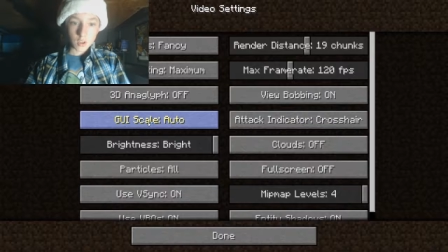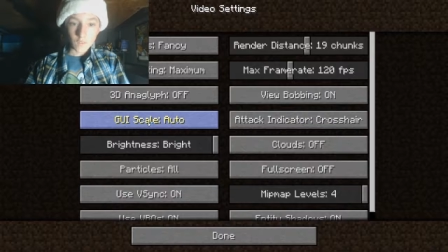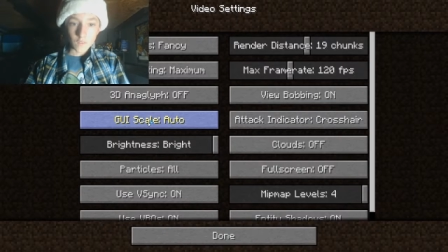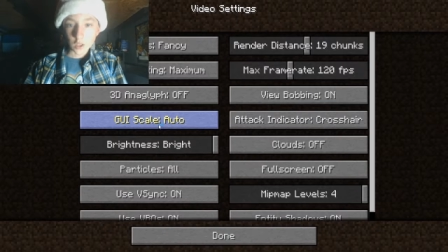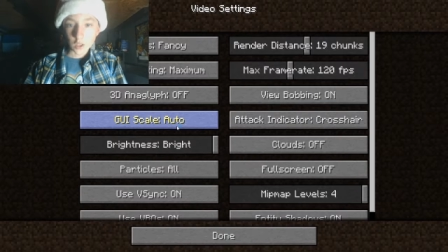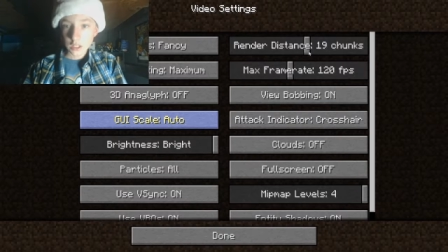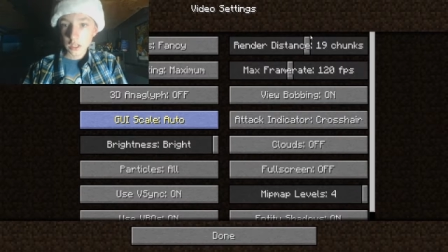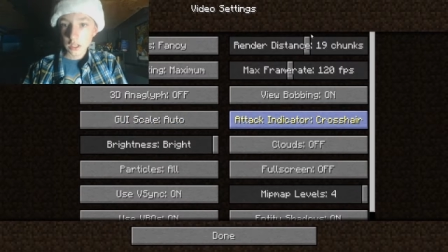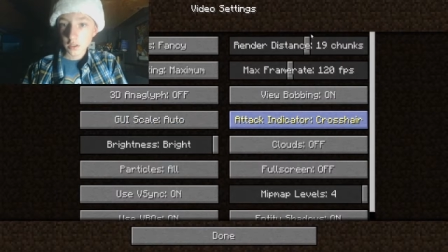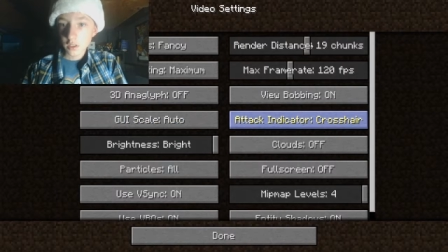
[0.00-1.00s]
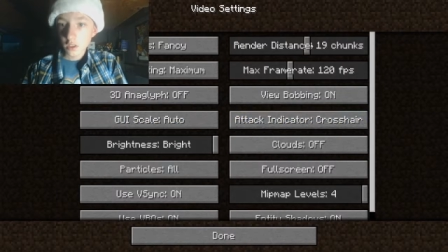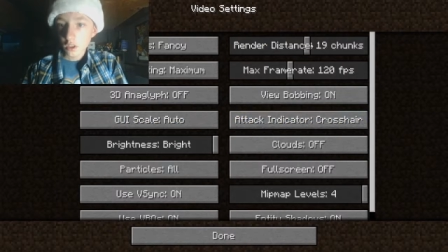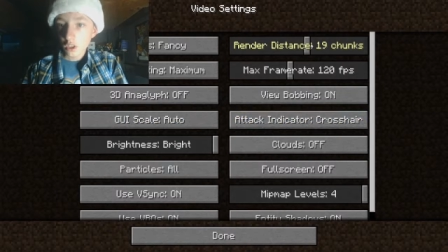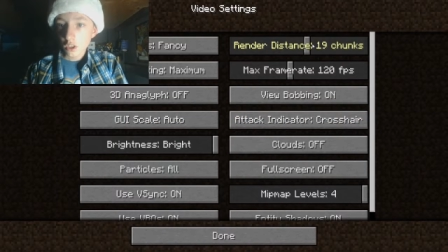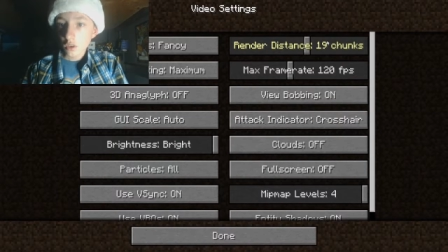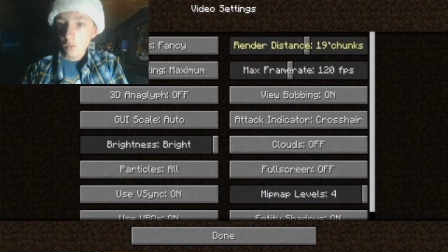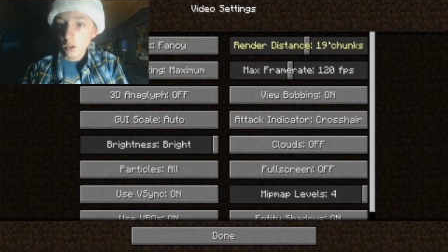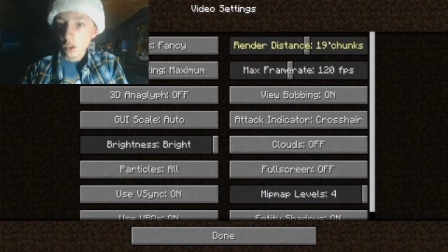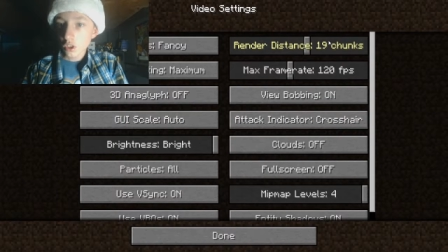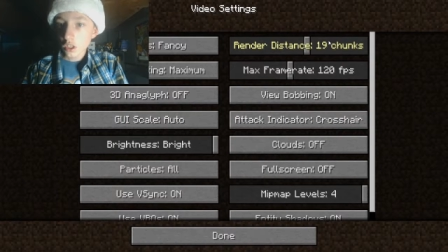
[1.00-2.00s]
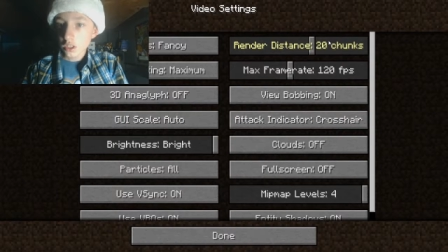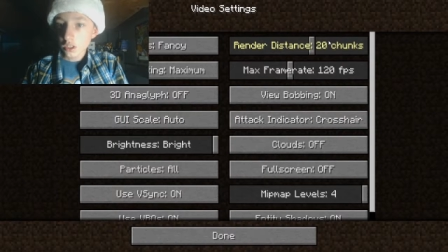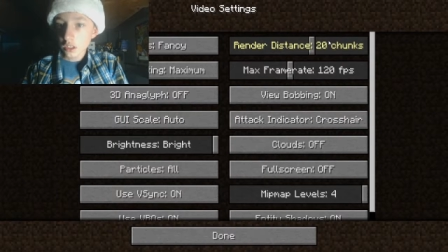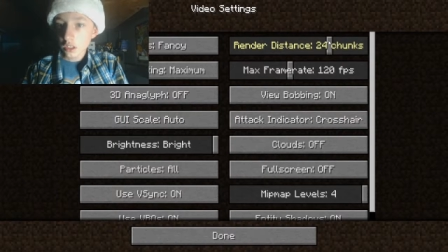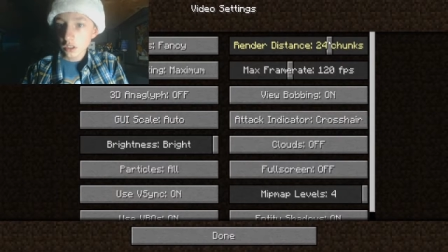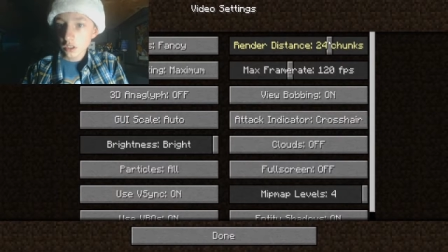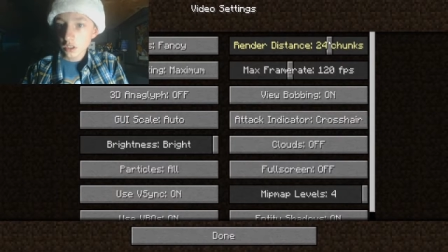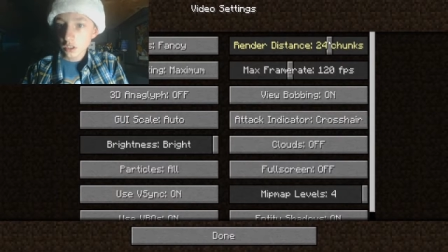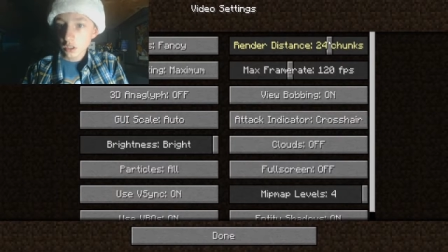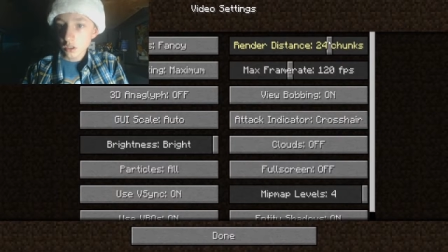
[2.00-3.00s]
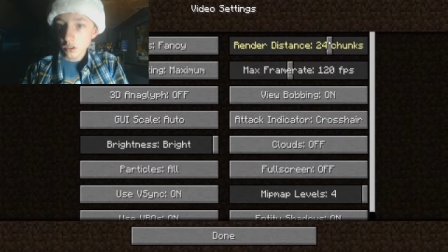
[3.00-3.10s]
Video settings, render distance.